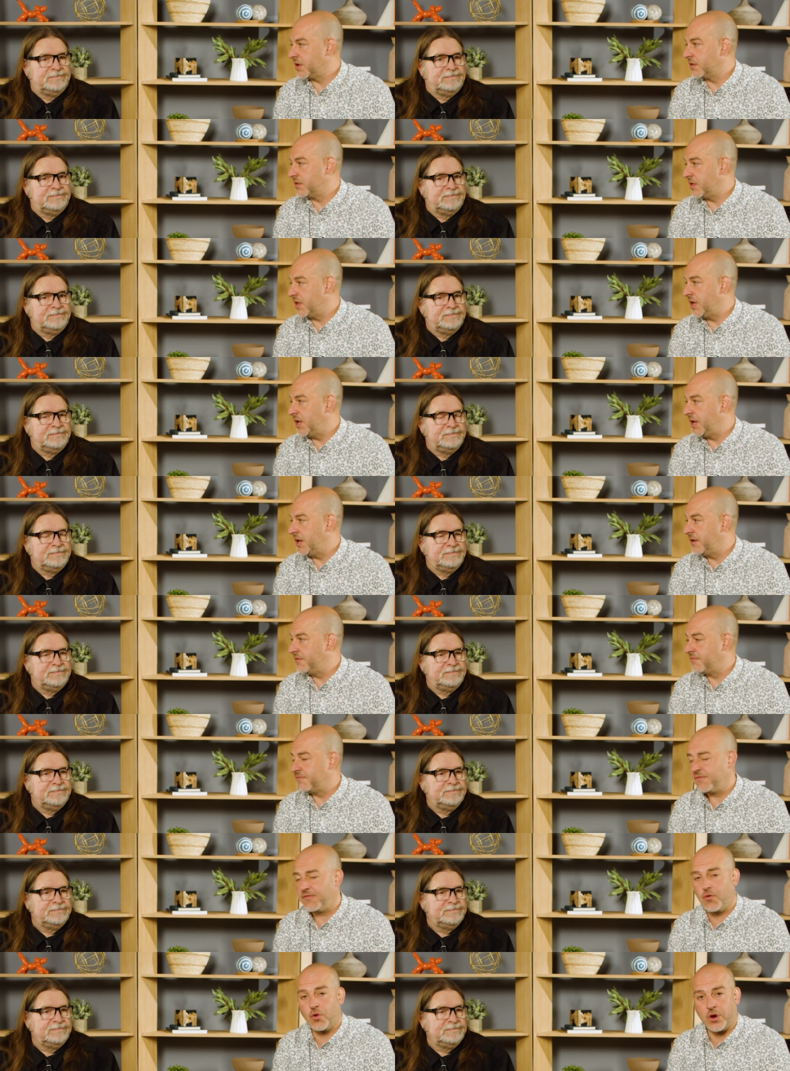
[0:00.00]
Speaker 1: the
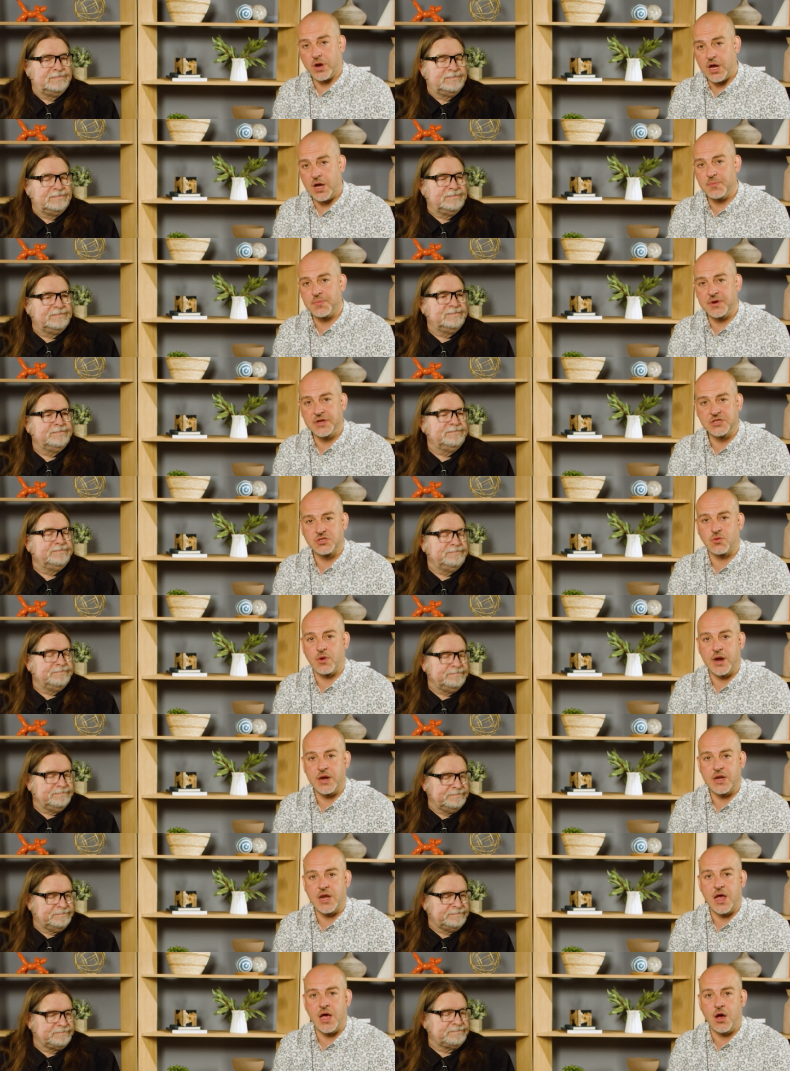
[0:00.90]
four companies
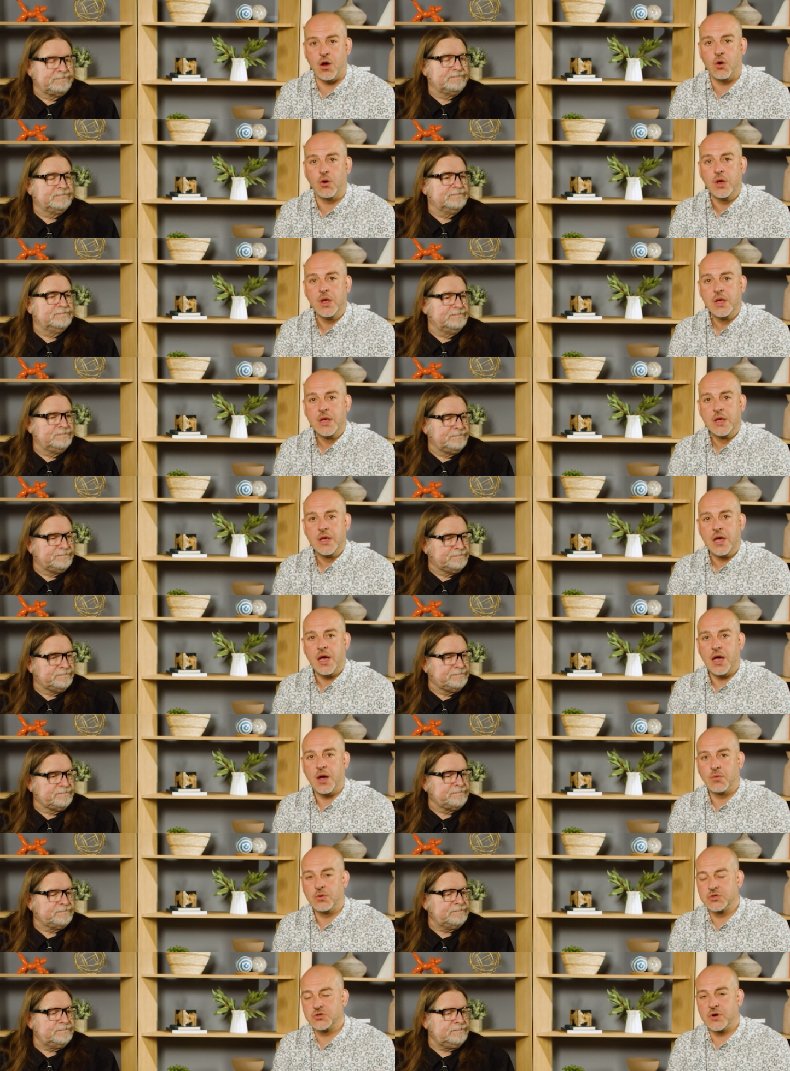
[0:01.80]
right now
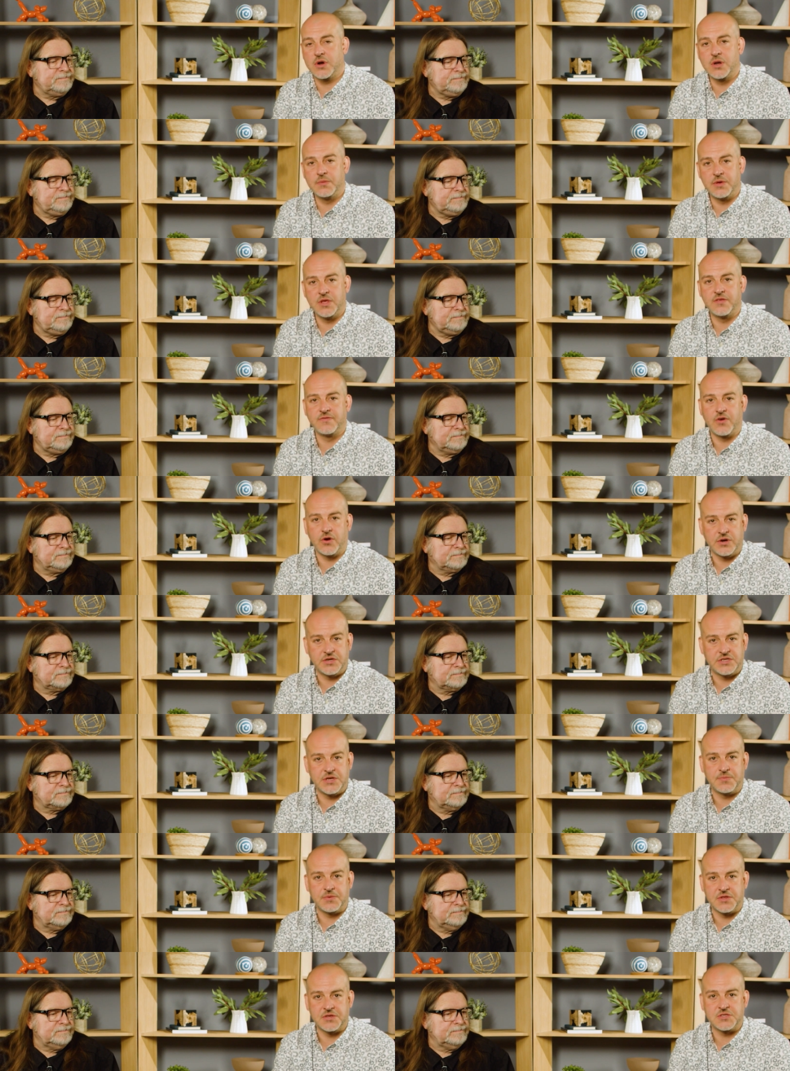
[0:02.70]
uh, we're trying to be the very
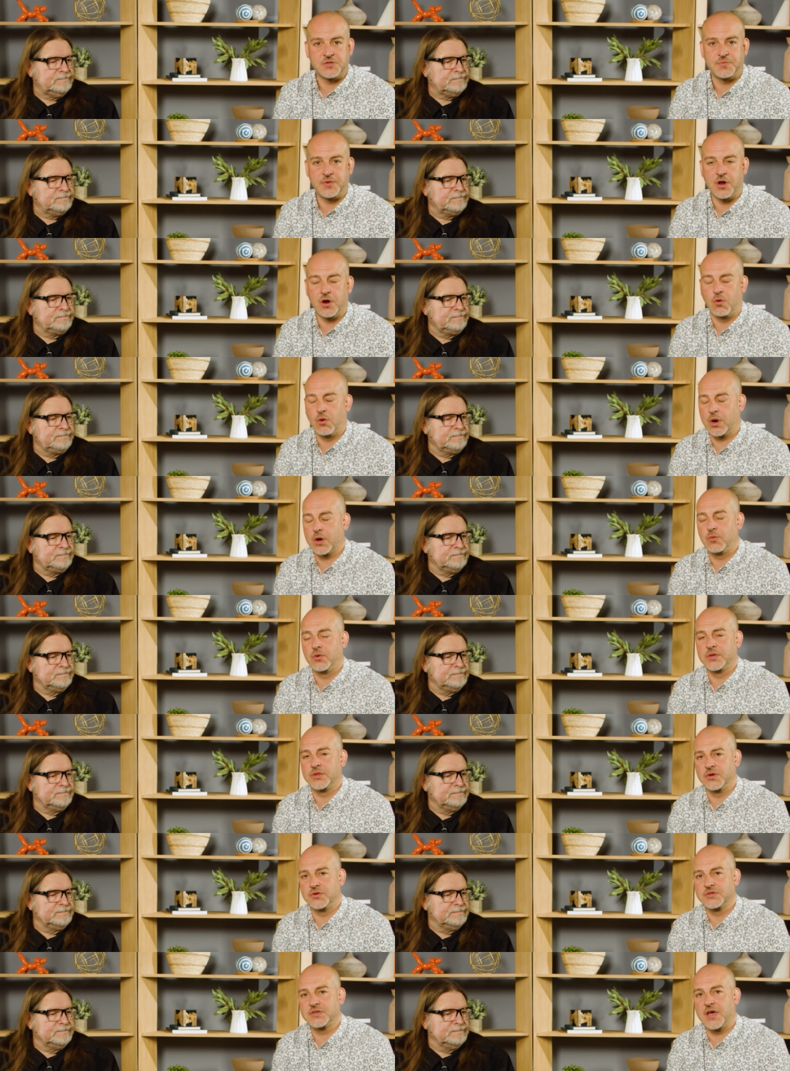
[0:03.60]
tip of the spear, working
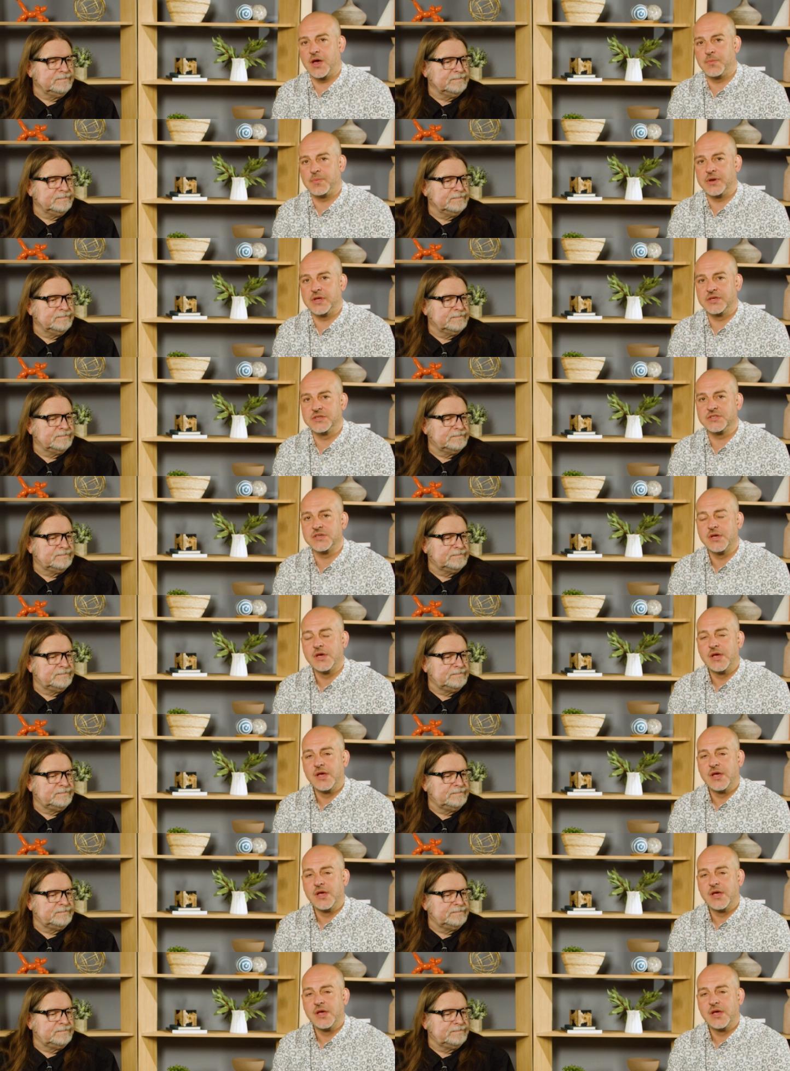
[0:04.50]
with those companies.